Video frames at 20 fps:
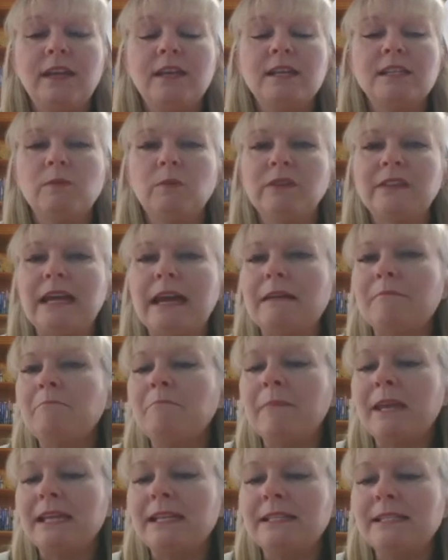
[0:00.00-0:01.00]
So what that
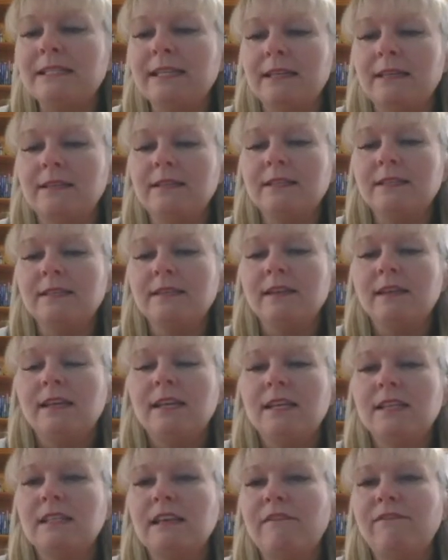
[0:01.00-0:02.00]
means is,
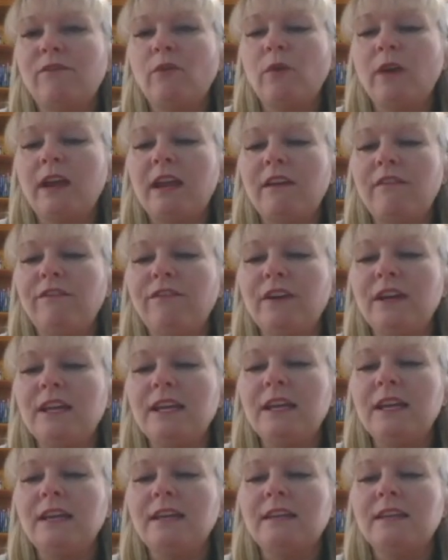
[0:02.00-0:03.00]
is that for every
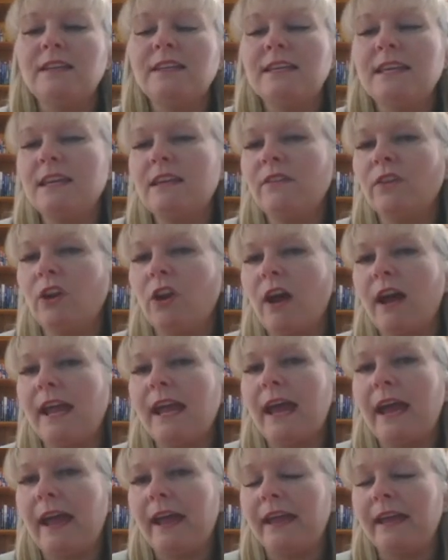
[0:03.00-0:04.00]
year that I
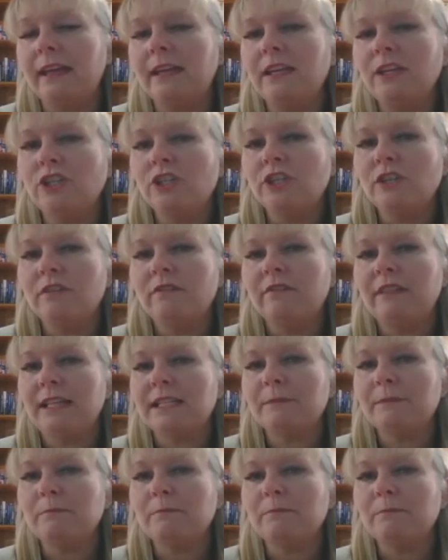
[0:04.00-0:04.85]
age, that's